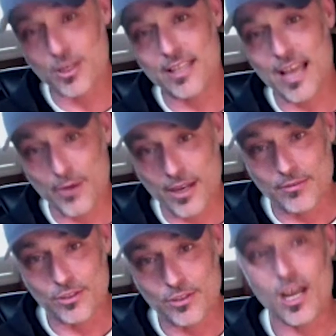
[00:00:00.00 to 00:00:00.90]
that way.
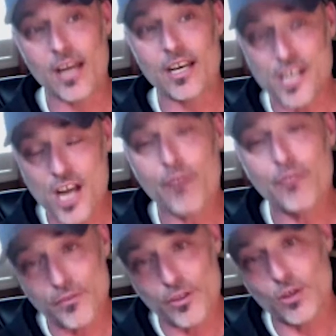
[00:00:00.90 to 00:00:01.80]
There's not enough
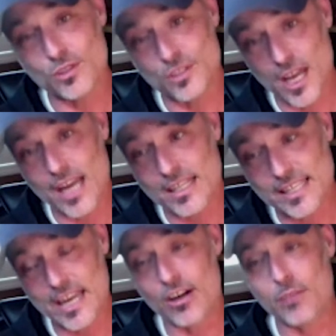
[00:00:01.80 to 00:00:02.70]
of those nice,
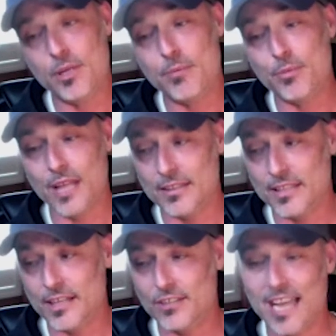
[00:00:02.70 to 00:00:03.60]
caring people out
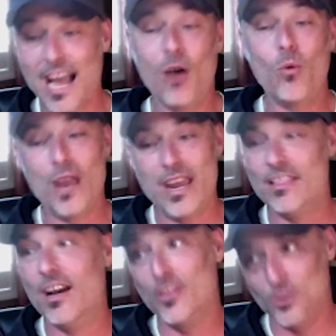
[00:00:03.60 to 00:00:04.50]
there to outweigh
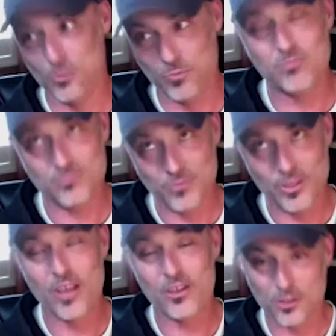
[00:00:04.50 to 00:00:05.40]
the other
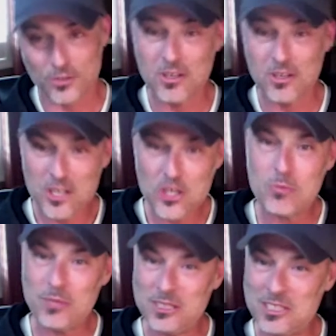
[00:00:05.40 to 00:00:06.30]

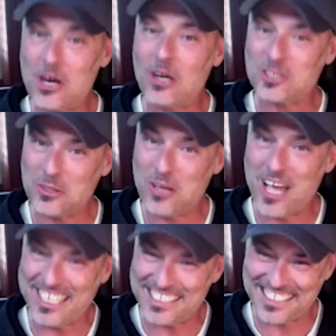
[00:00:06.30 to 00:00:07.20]
humans that aren't so
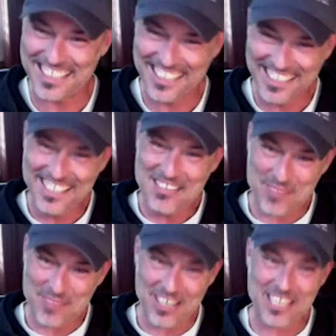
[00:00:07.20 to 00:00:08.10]
nice.
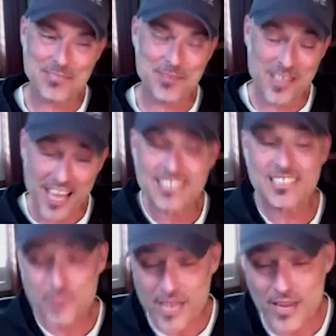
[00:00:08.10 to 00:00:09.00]
But it's been nice
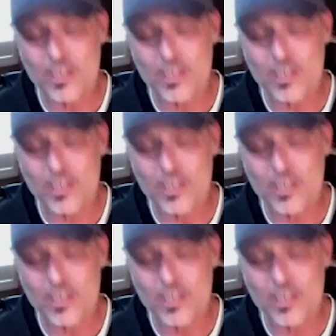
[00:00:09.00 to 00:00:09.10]
to be able to